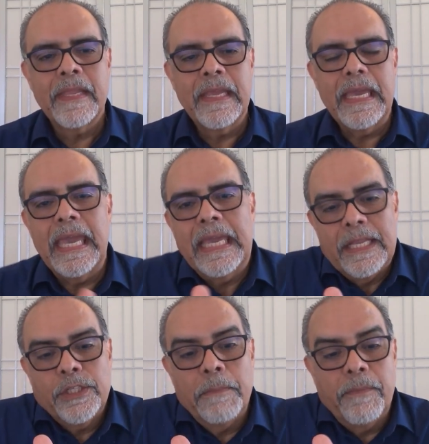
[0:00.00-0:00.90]
And
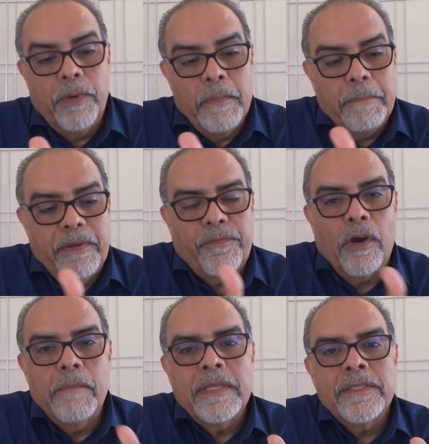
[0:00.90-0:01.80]
get some improvement
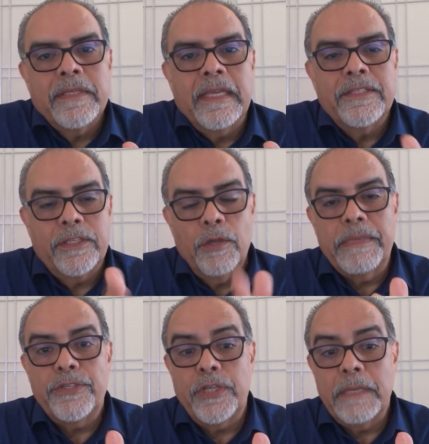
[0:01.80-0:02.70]
performance and still
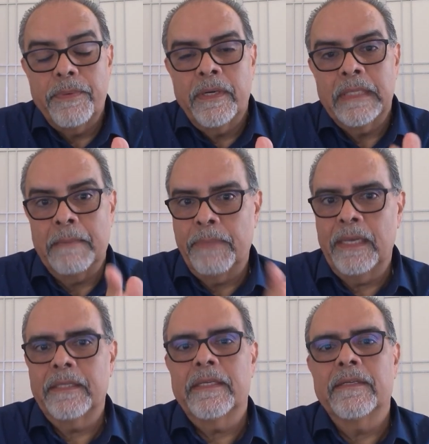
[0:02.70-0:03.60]
be cheaper than
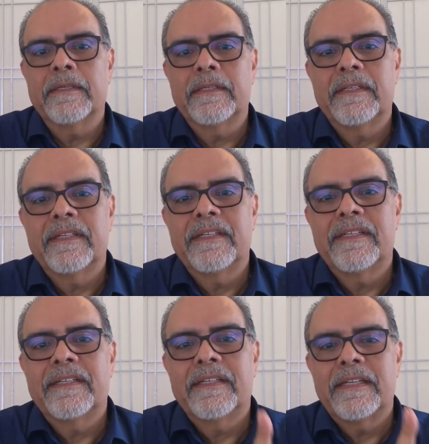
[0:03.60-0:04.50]
pelleting.
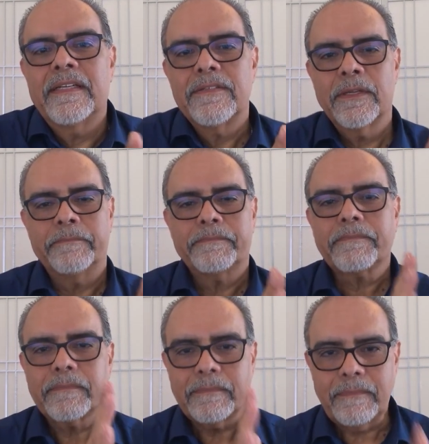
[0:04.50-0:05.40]
So
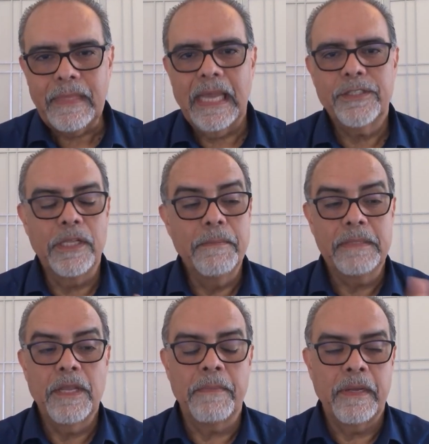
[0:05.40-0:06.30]
I tell
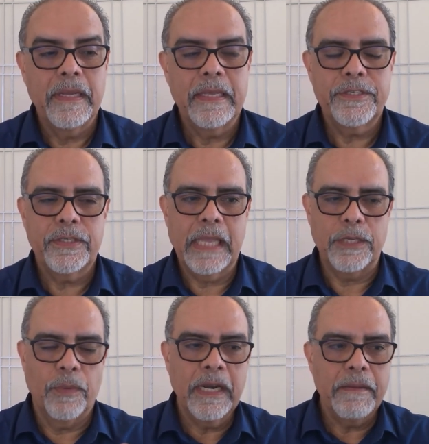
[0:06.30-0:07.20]
them, it's yeah, you
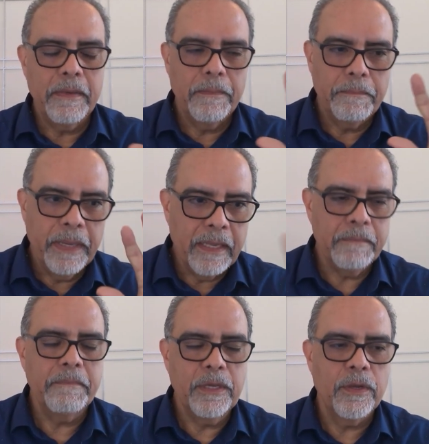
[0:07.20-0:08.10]
want to pellet
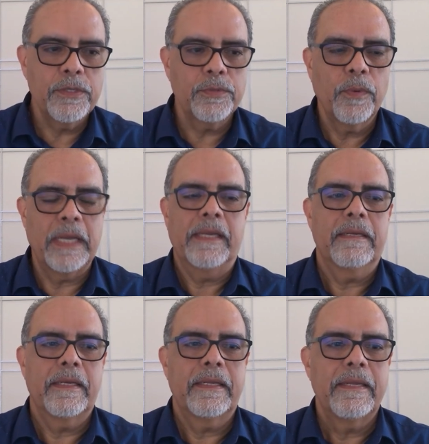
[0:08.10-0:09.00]
because what?
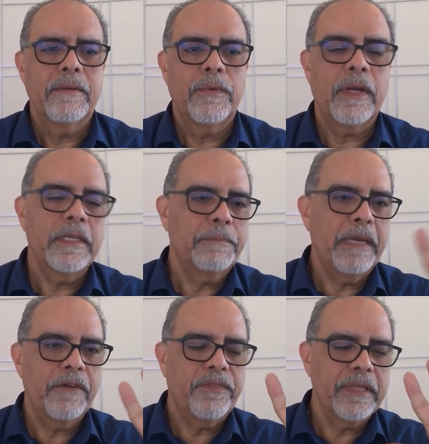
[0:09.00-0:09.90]
Well, it's
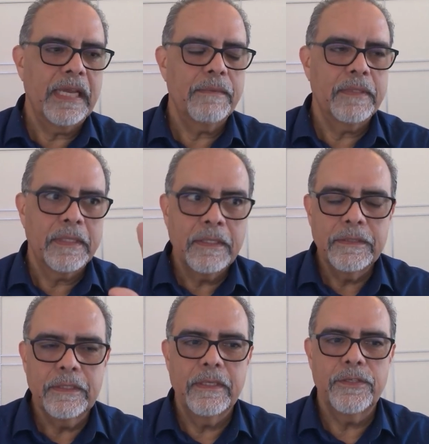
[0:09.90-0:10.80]
better for that. Well,
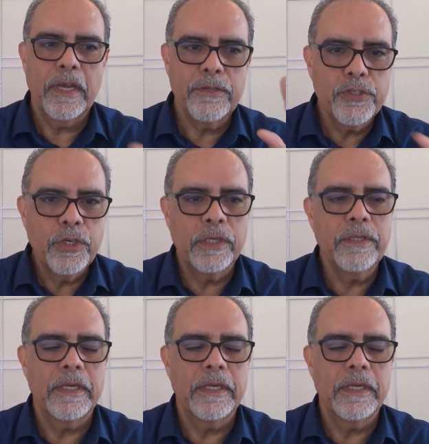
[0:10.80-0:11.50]
are you sure?